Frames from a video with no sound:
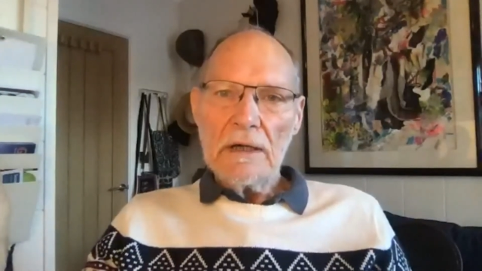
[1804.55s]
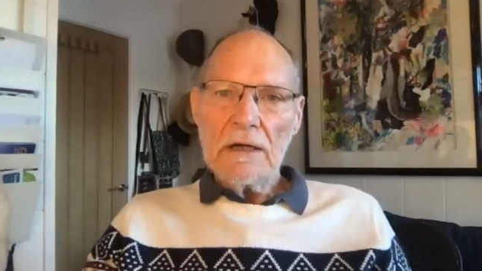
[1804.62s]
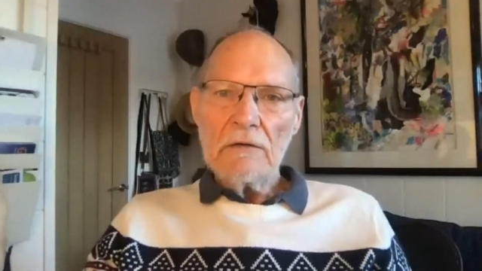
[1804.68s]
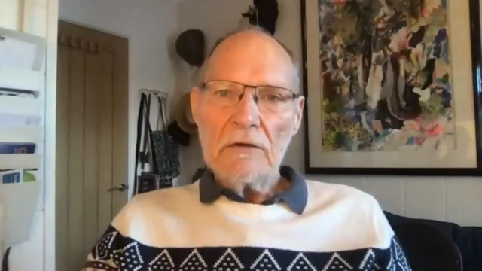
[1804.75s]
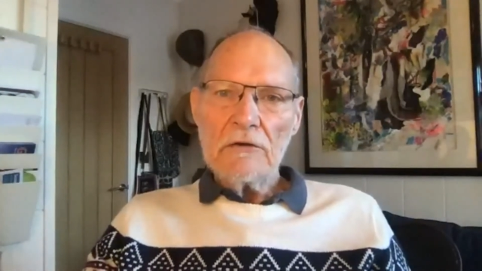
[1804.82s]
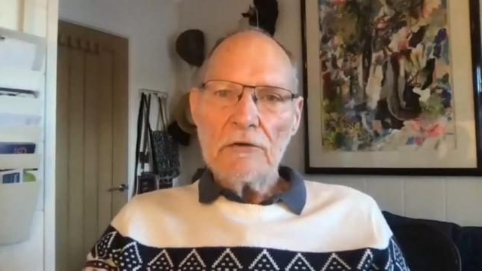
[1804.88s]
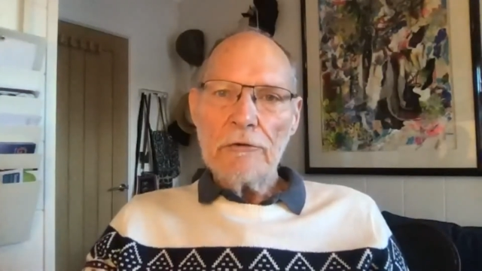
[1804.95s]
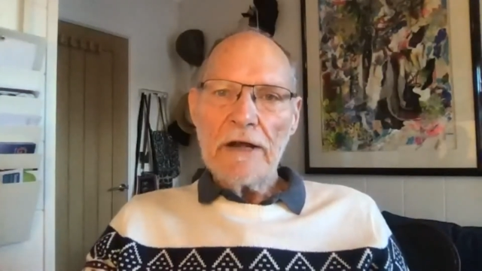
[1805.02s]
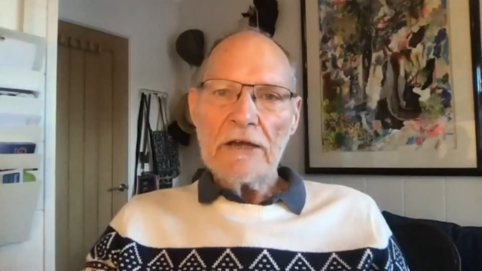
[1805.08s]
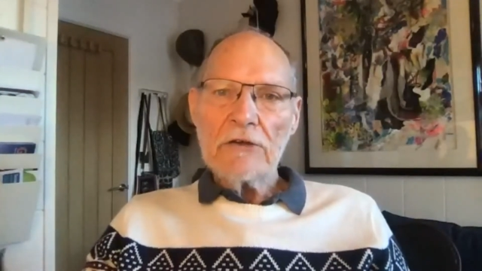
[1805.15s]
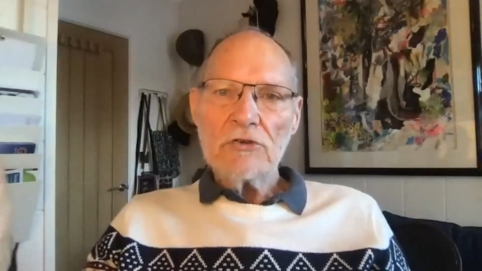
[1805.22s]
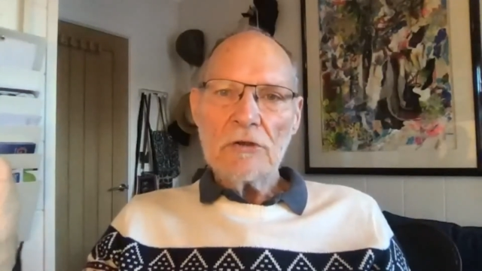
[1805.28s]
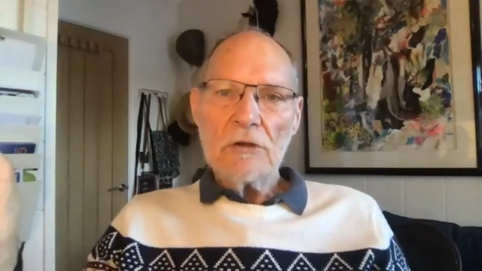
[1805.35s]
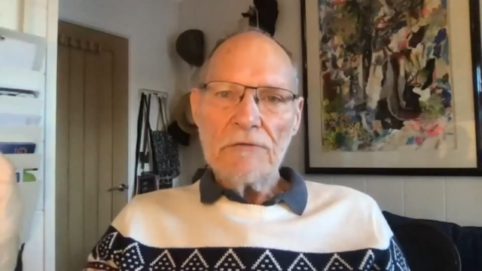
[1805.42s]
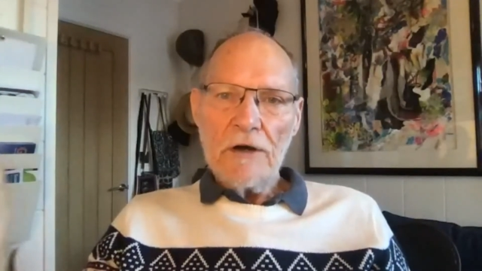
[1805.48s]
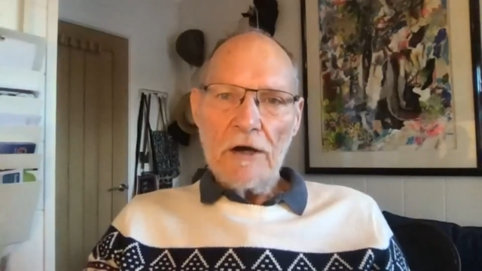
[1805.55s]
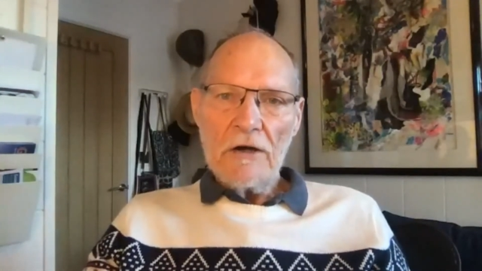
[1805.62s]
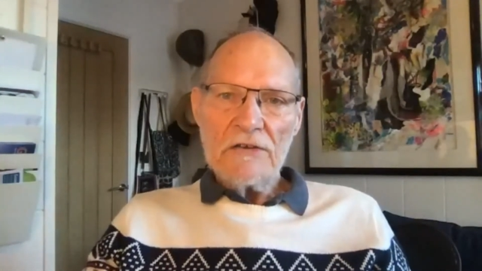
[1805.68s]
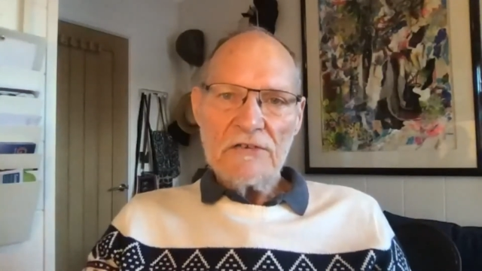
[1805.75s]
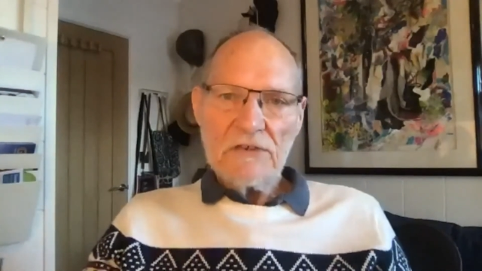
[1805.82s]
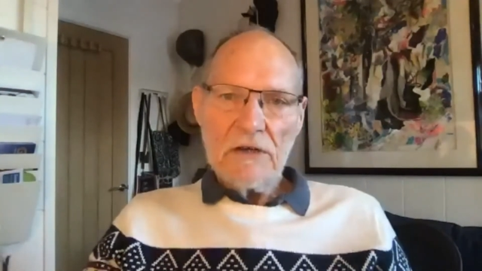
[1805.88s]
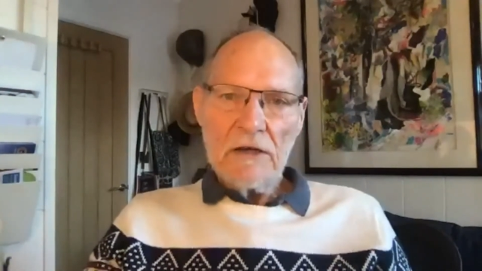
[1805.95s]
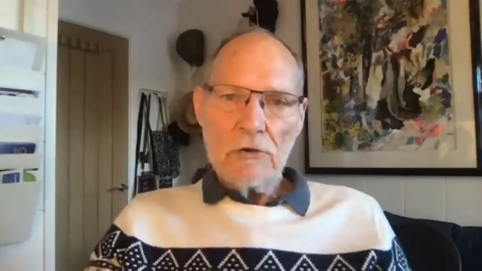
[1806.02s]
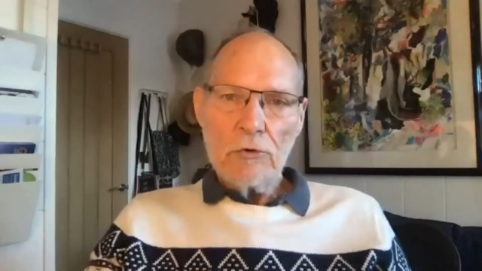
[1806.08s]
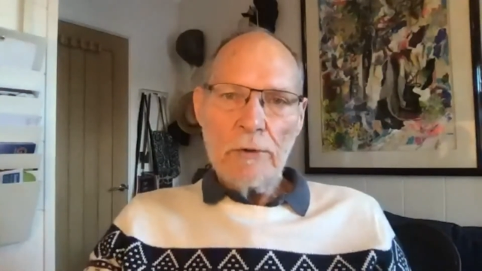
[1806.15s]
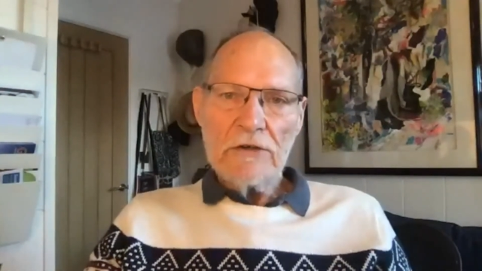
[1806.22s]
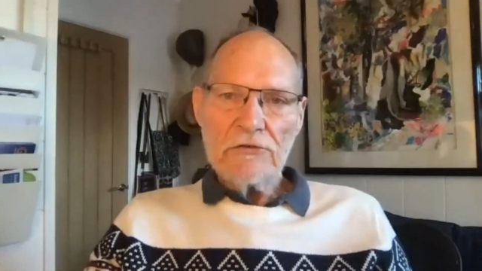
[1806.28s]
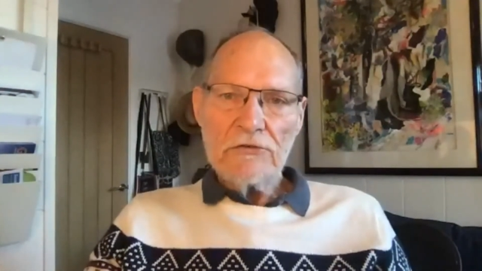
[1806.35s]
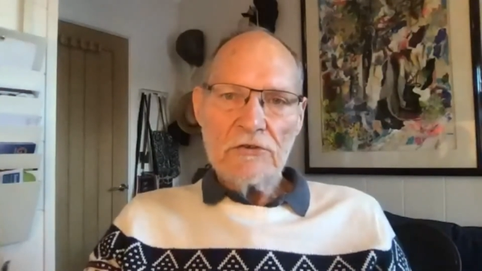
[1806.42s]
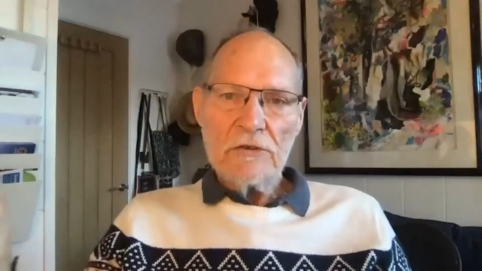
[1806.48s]
in the direction of asking
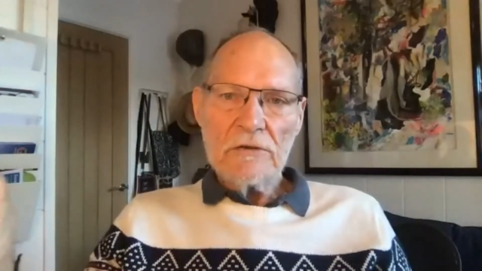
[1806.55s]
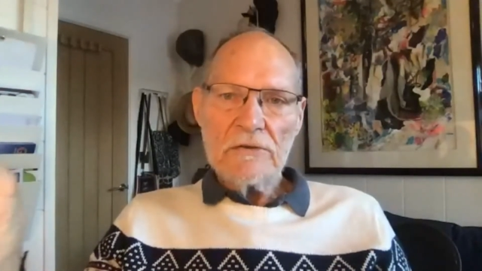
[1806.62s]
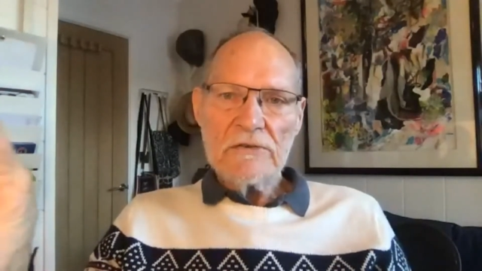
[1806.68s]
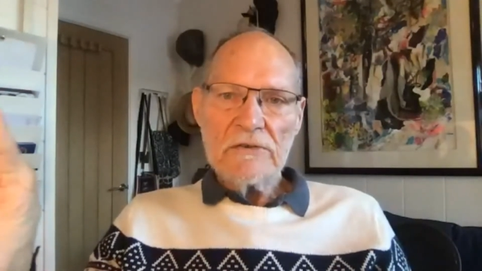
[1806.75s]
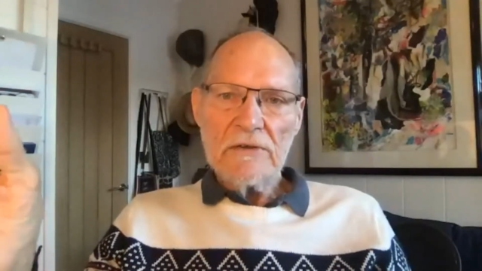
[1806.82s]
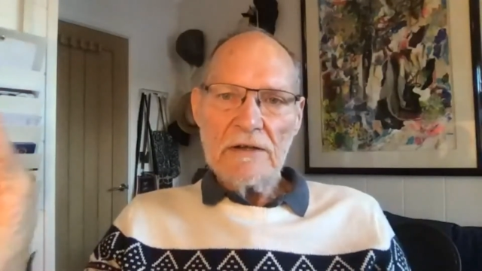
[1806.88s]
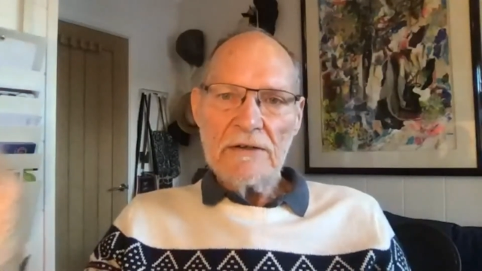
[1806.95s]
questions